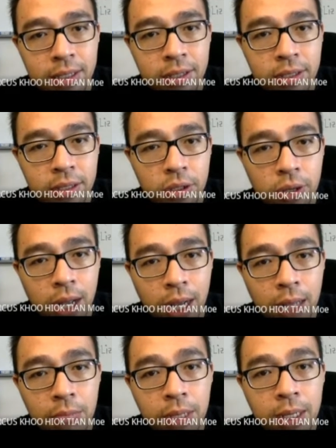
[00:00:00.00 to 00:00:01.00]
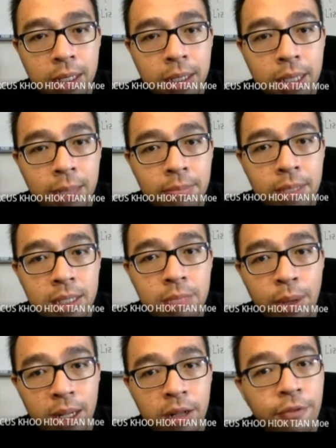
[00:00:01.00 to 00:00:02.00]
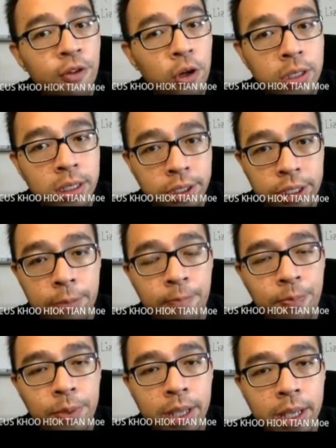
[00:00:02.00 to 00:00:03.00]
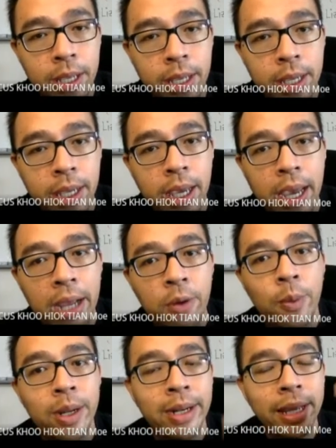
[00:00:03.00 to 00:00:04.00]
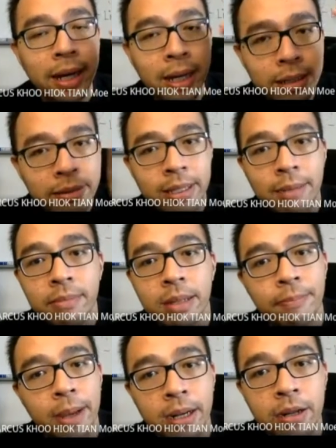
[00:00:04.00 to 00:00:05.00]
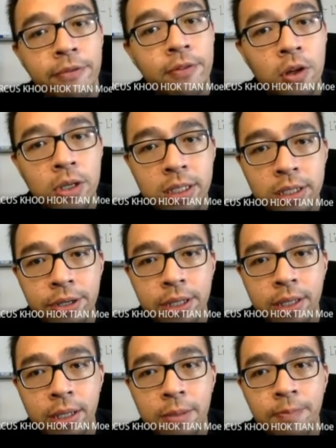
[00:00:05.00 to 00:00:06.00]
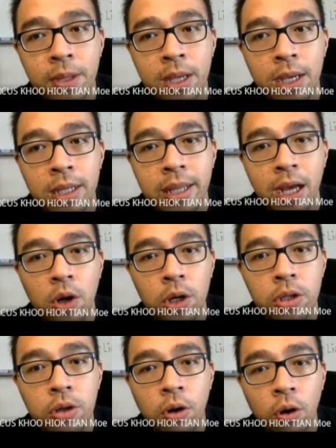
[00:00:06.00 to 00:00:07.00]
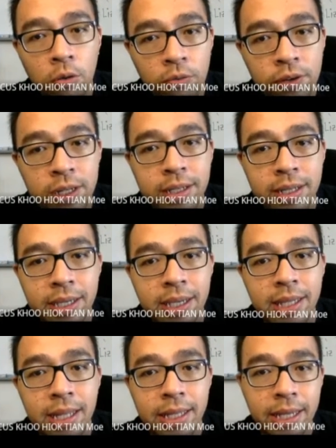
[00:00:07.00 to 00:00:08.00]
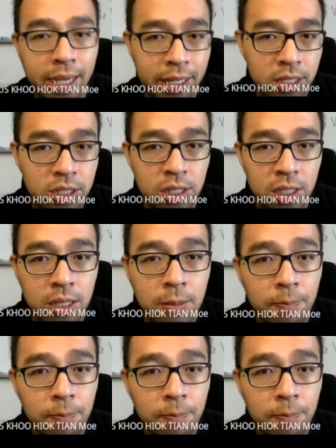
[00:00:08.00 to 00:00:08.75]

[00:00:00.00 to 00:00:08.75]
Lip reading: dia akan menghentam this pendant floor screen. And when they hentam the pendant floor screen, they are going to convert the kinetic energy,